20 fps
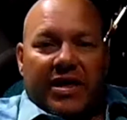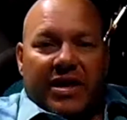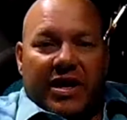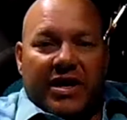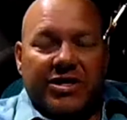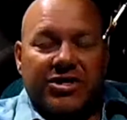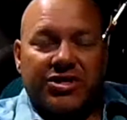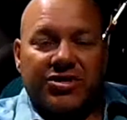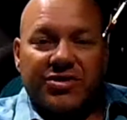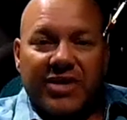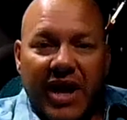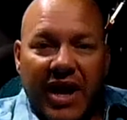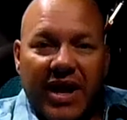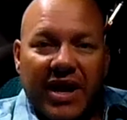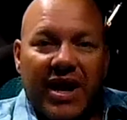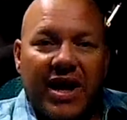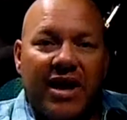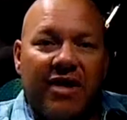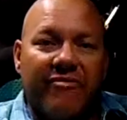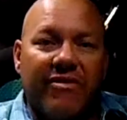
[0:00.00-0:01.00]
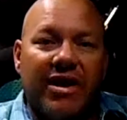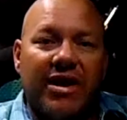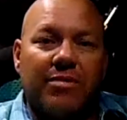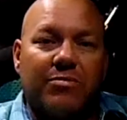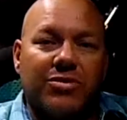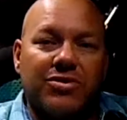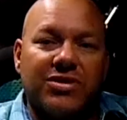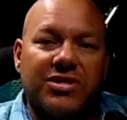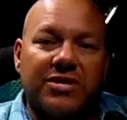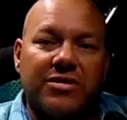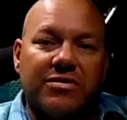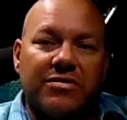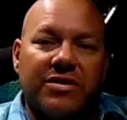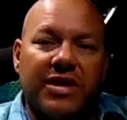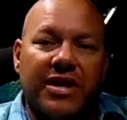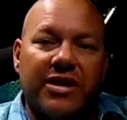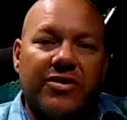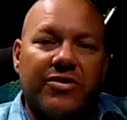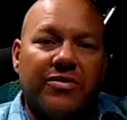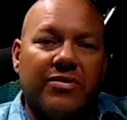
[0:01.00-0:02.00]
and yes, you can have animals here.
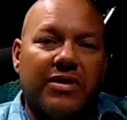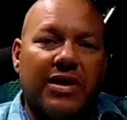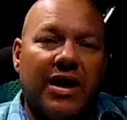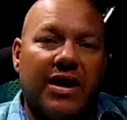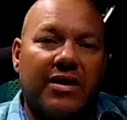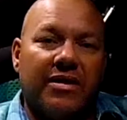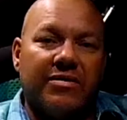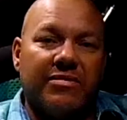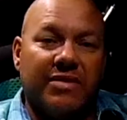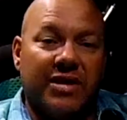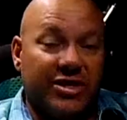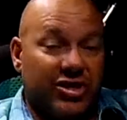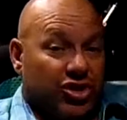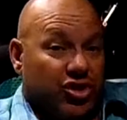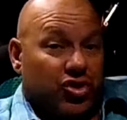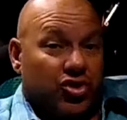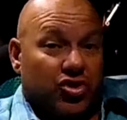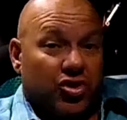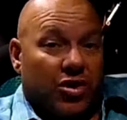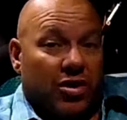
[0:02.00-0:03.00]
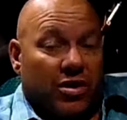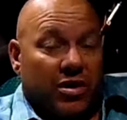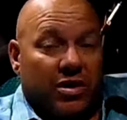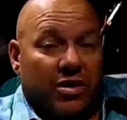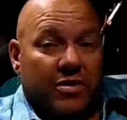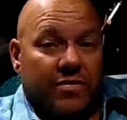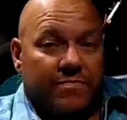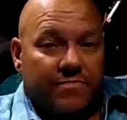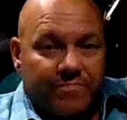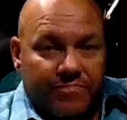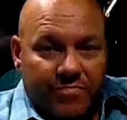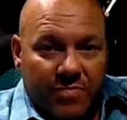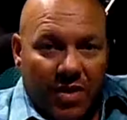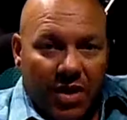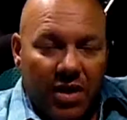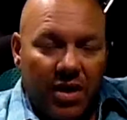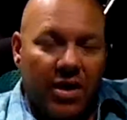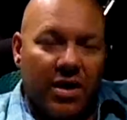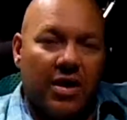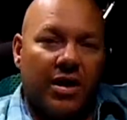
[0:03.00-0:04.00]
They do allow it. It's your truck.
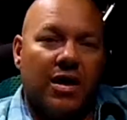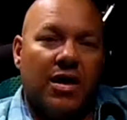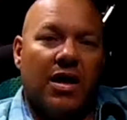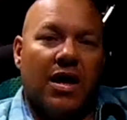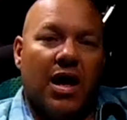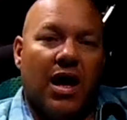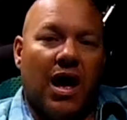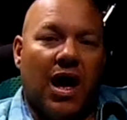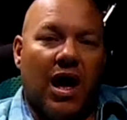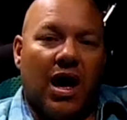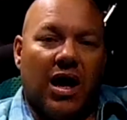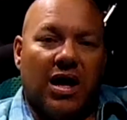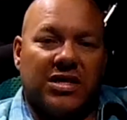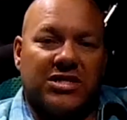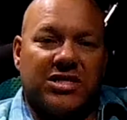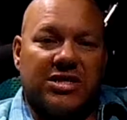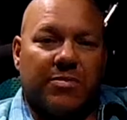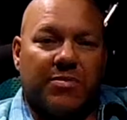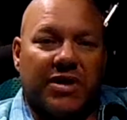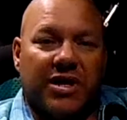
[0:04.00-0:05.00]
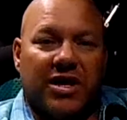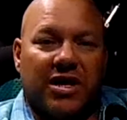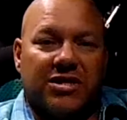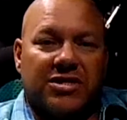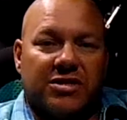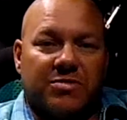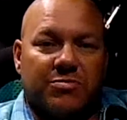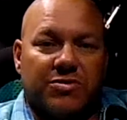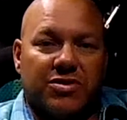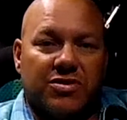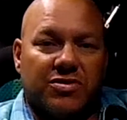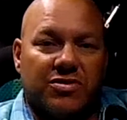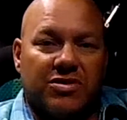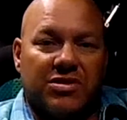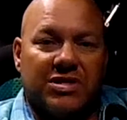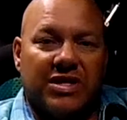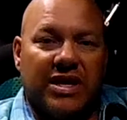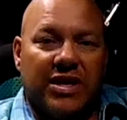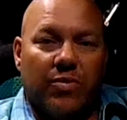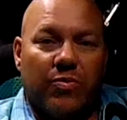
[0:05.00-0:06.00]
Uh, some of the
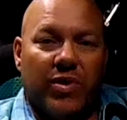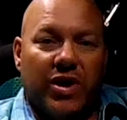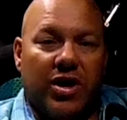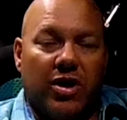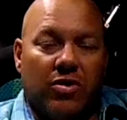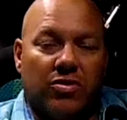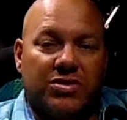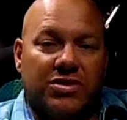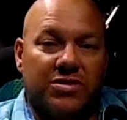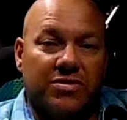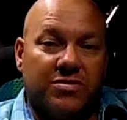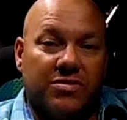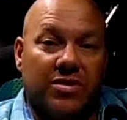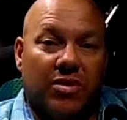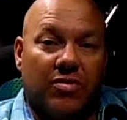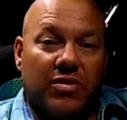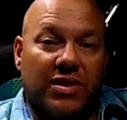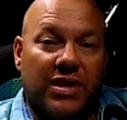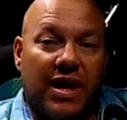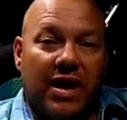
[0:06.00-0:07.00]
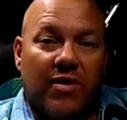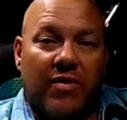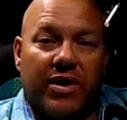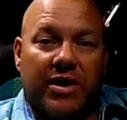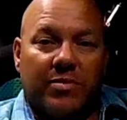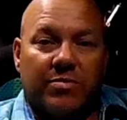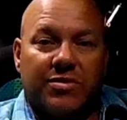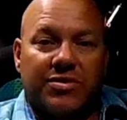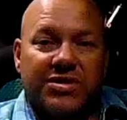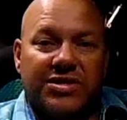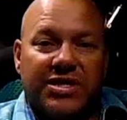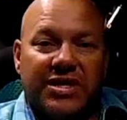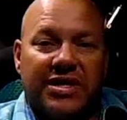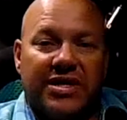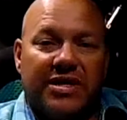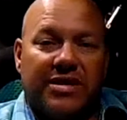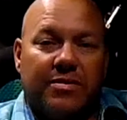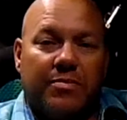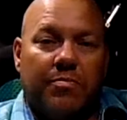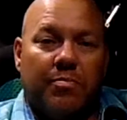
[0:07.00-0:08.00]
customers that we go to don't allow animals
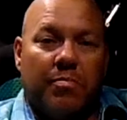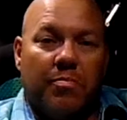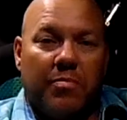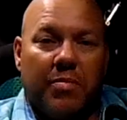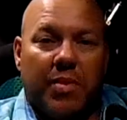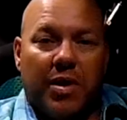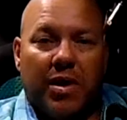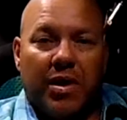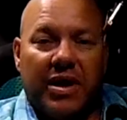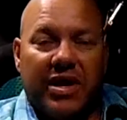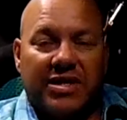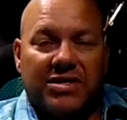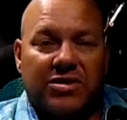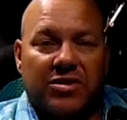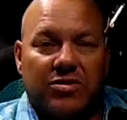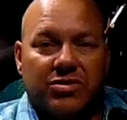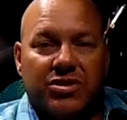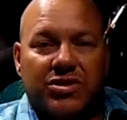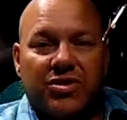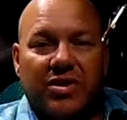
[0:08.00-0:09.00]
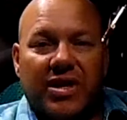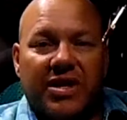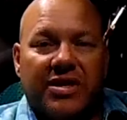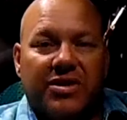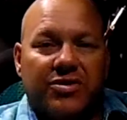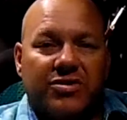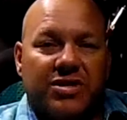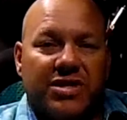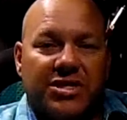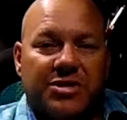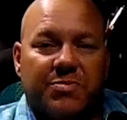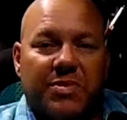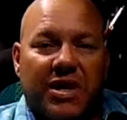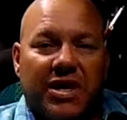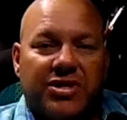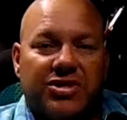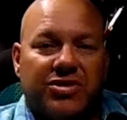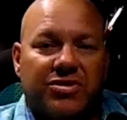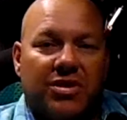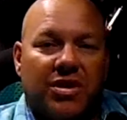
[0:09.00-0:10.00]
in, but as long as you let your
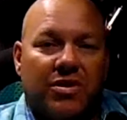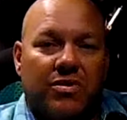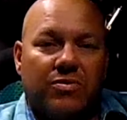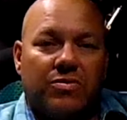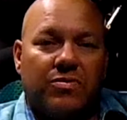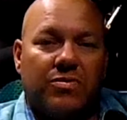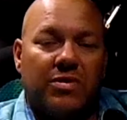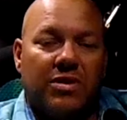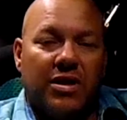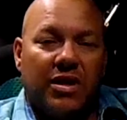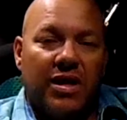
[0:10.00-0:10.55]
dispatcher know